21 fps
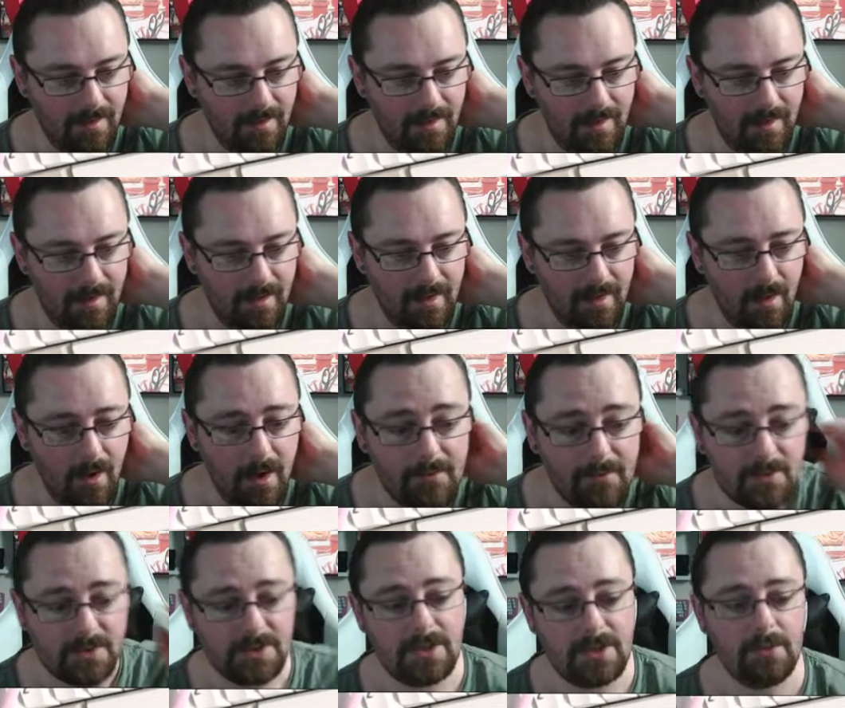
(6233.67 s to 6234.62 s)
I've
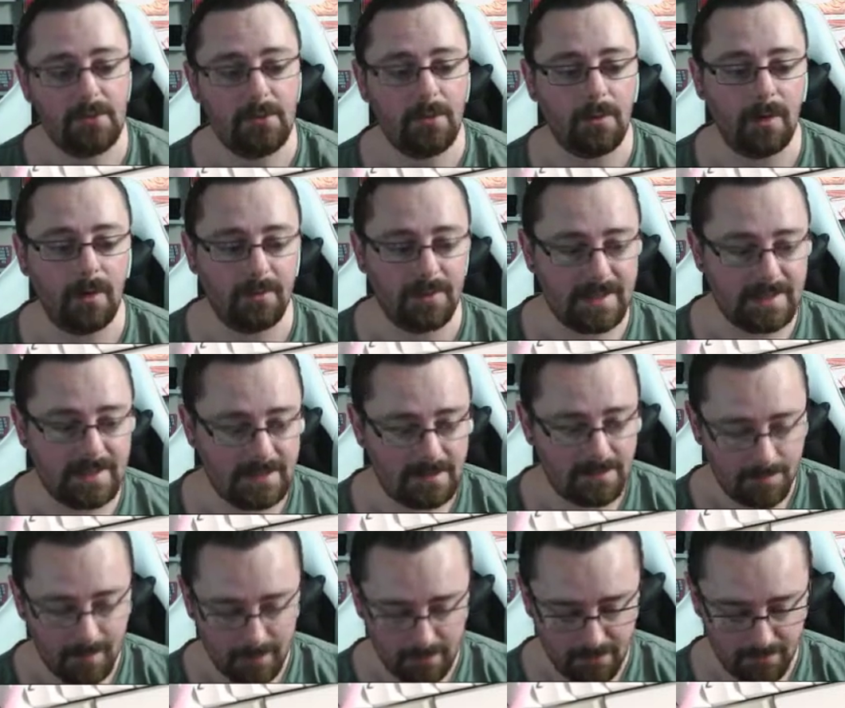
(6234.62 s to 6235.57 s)
got two quad. This
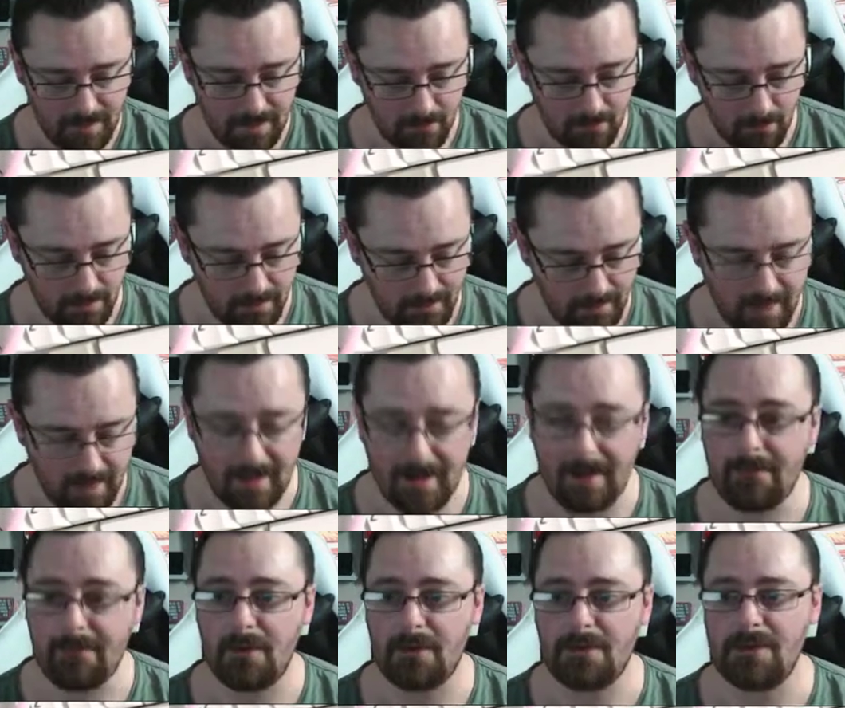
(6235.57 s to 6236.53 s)
is my grey one, and
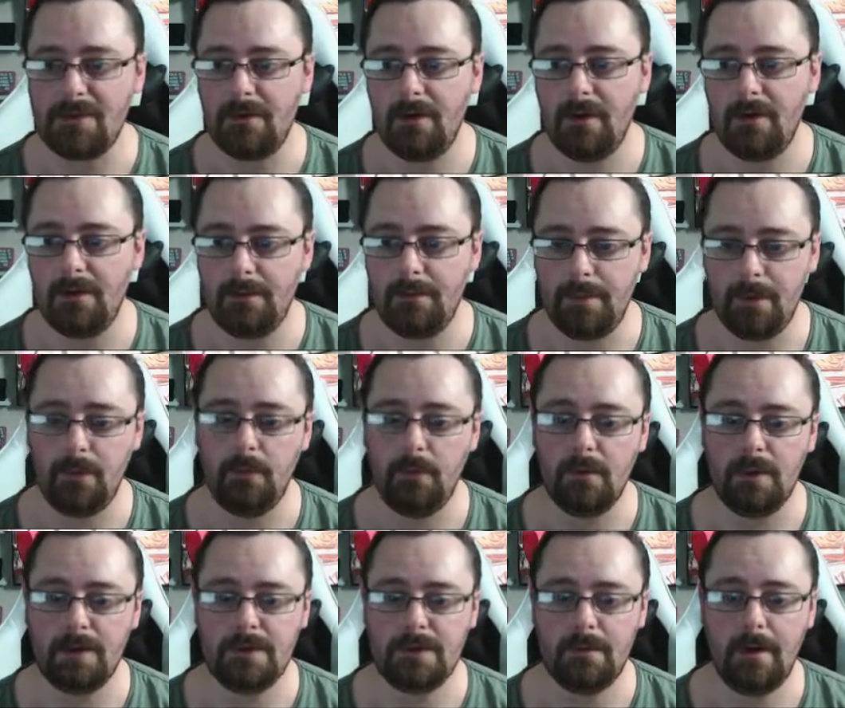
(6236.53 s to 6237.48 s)
I've also got the blue
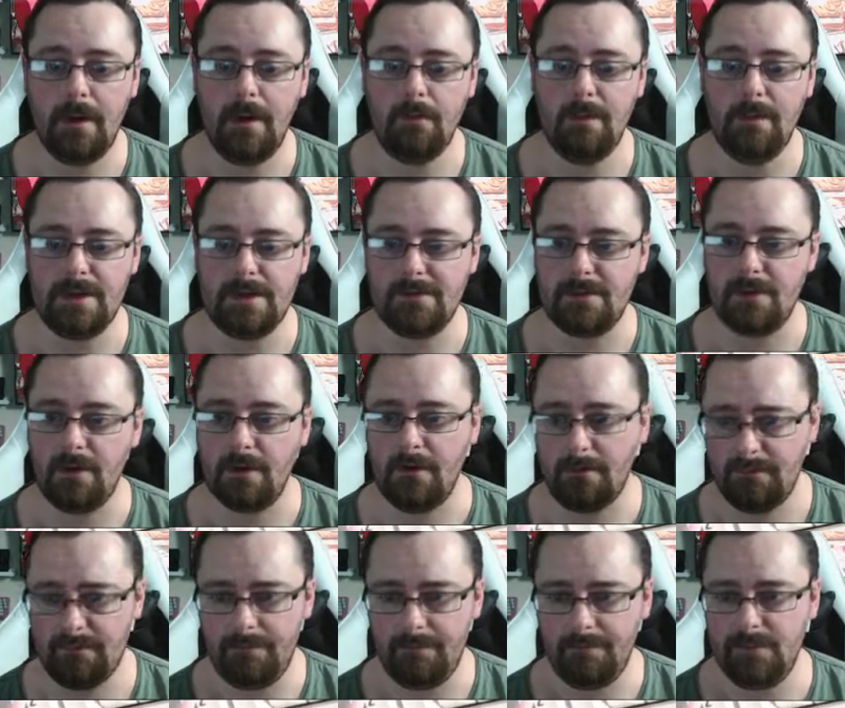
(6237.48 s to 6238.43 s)
one as well, which has got
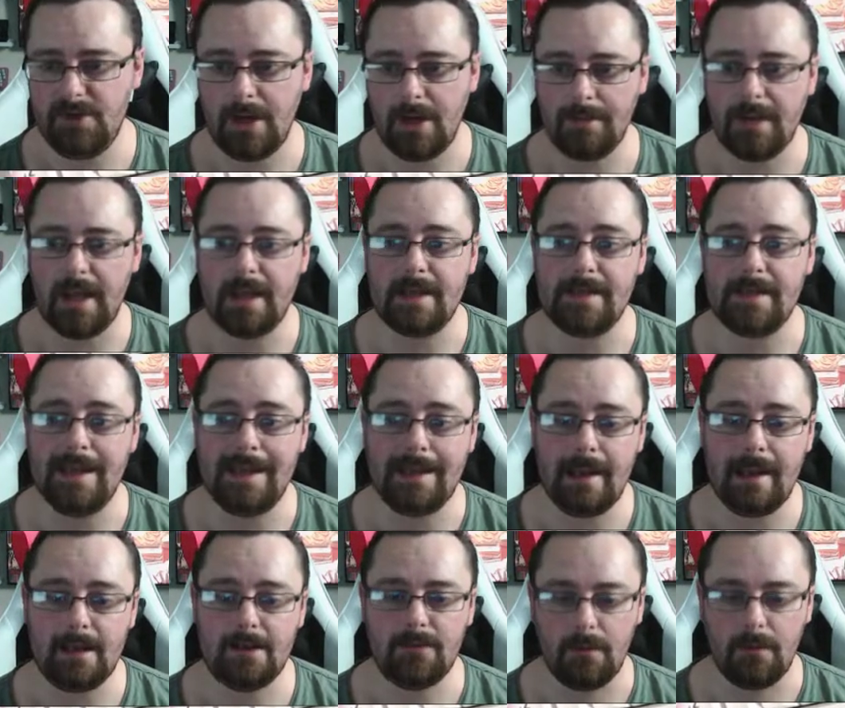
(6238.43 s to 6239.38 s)
GMK ski
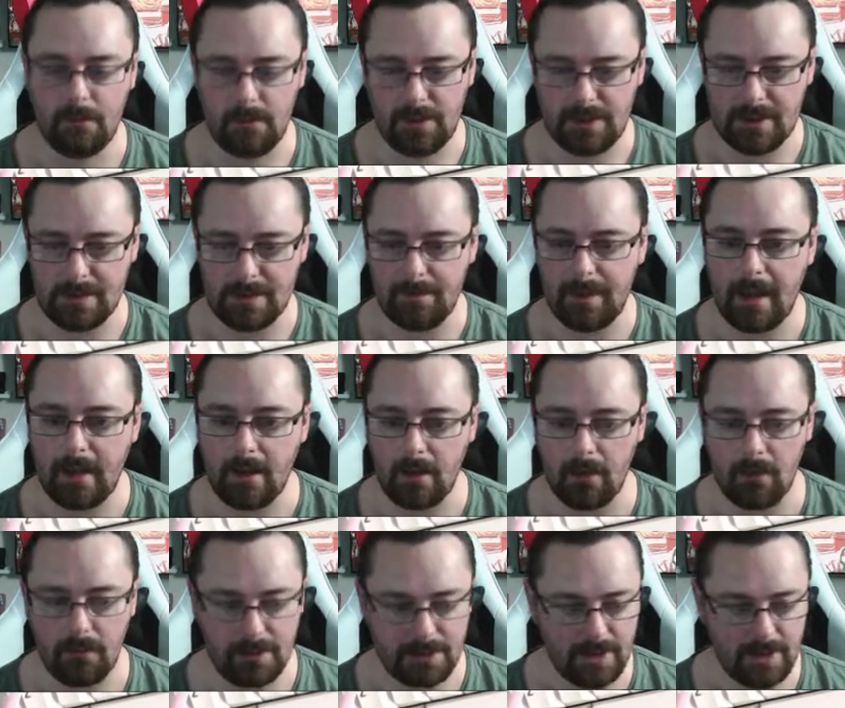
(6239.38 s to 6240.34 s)
data on, which is black and
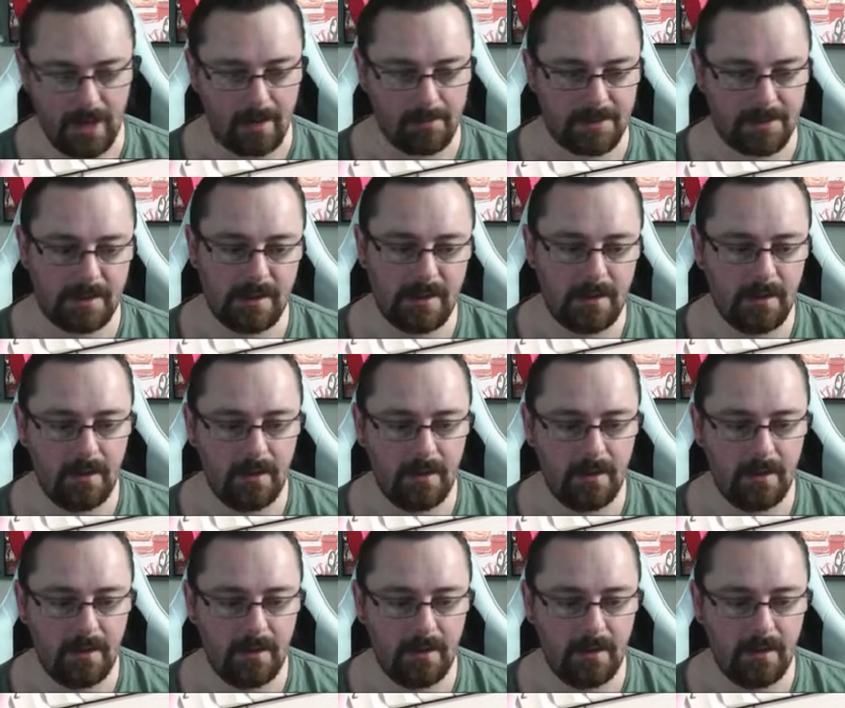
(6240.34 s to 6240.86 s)
orange caps.